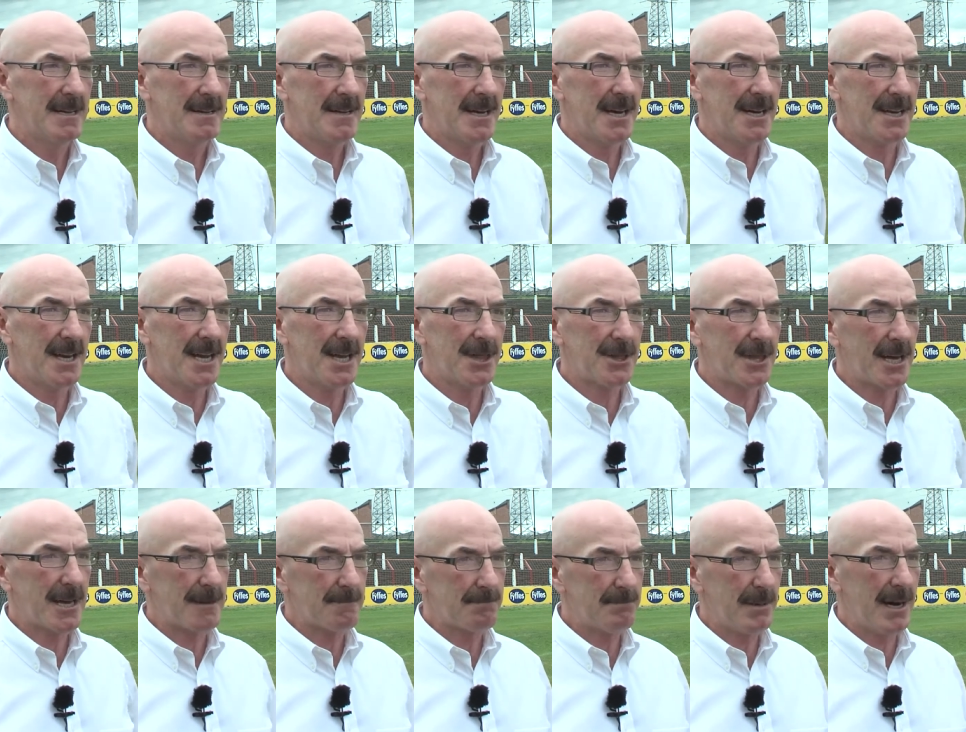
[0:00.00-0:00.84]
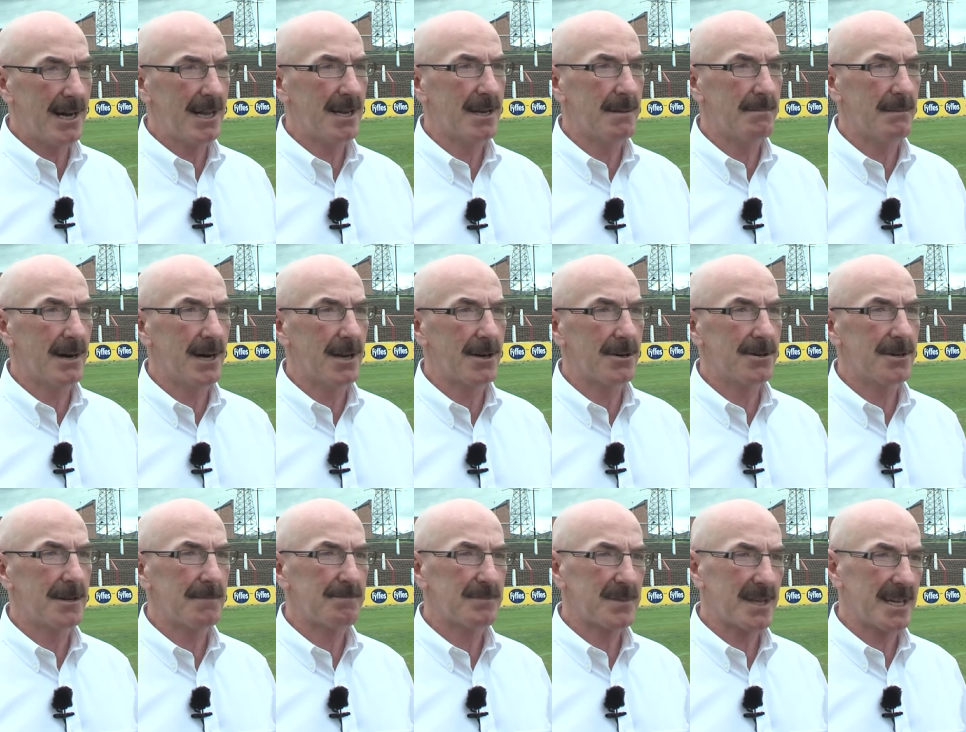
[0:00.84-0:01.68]
And I thank Ballinamallard
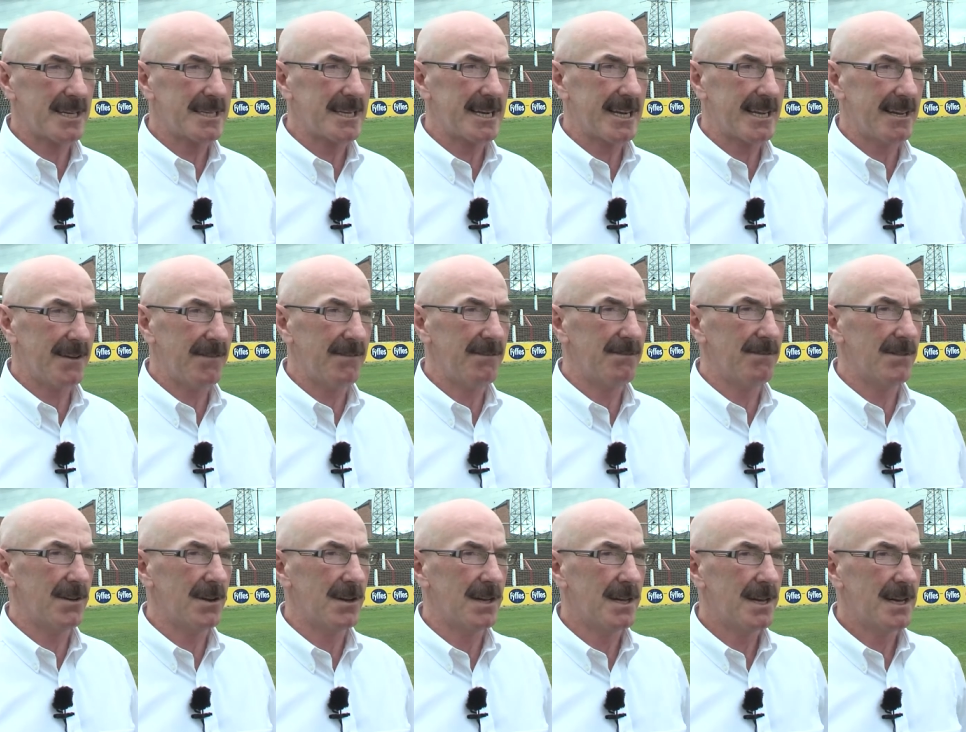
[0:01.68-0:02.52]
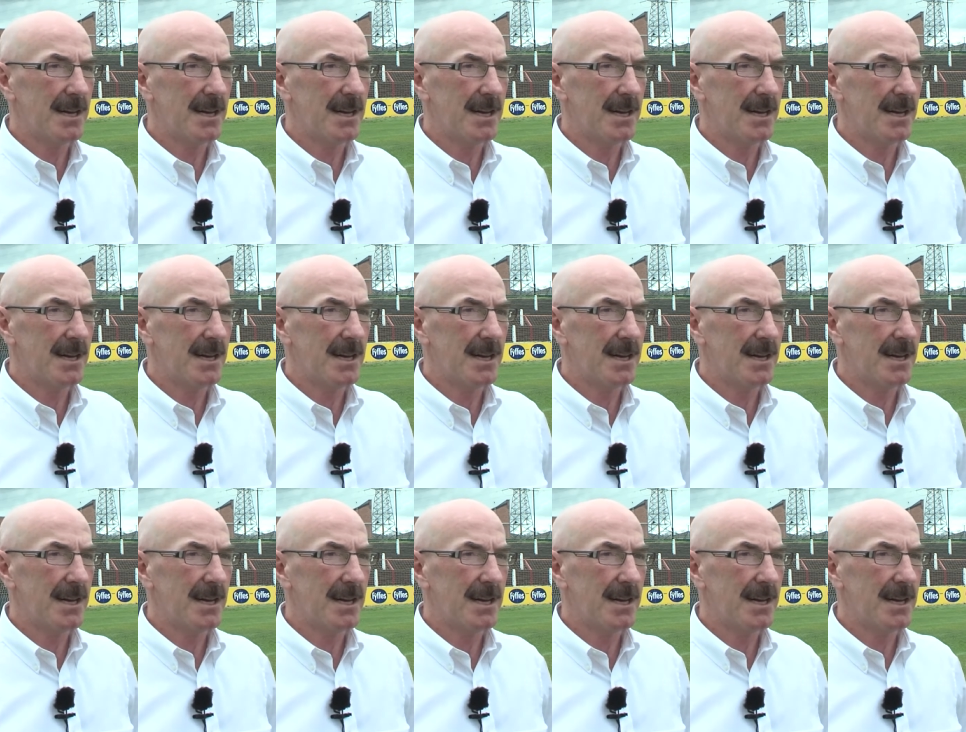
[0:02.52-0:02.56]
and Cliftonville